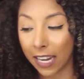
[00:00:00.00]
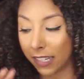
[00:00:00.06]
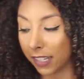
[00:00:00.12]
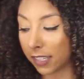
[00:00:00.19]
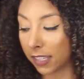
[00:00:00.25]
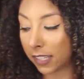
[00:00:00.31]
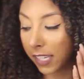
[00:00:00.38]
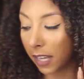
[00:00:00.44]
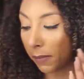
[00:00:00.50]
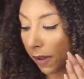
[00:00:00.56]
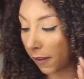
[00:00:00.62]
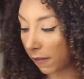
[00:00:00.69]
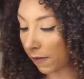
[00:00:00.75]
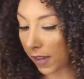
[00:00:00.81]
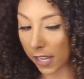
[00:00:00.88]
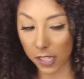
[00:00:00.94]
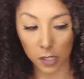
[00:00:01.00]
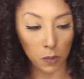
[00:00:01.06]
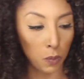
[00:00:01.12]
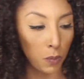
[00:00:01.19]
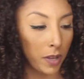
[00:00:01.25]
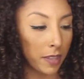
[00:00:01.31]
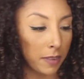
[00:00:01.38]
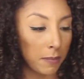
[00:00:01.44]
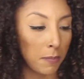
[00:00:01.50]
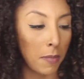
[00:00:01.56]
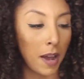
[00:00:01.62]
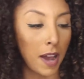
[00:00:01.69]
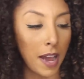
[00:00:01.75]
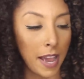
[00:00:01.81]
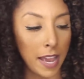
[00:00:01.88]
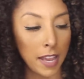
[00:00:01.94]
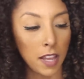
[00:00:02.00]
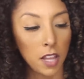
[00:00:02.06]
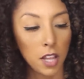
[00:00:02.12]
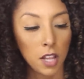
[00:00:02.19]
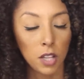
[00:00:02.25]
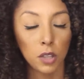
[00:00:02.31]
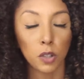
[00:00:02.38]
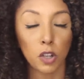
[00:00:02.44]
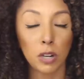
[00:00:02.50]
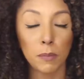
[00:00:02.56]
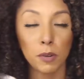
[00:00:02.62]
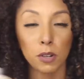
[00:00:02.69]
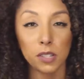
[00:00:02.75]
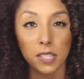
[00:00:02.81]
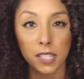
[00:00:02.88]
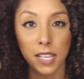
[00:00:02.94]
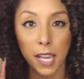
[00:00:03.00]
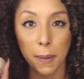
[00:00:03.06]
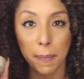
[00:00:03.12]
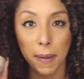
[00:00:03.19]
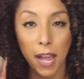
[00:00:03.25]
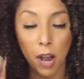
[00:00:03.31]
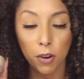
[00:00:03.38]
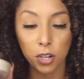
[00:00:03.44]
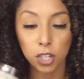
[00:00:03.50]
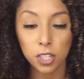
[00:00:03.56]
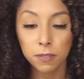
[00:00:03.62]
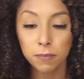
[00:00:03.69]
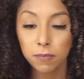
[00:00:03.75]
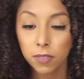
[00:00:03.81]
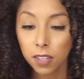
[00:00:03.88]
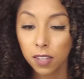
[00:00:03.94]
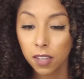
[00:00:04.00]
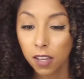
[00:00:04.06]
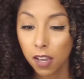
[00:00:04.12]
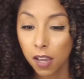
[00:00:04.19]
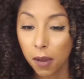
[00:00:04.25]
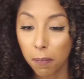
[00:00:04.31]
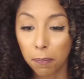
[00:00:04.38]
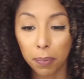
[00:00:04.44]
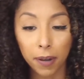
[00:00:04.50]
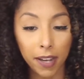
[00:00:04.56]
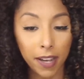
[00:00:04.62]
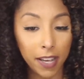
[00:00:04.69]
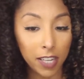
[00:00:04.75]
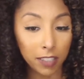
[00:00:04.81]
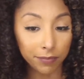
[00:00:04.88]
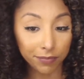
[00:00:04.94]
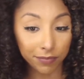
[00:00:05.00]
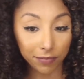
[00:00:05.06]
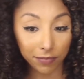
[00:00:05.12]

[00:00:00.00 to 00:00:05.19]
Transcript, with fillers: I did set my face with my Laura Mercier powder, but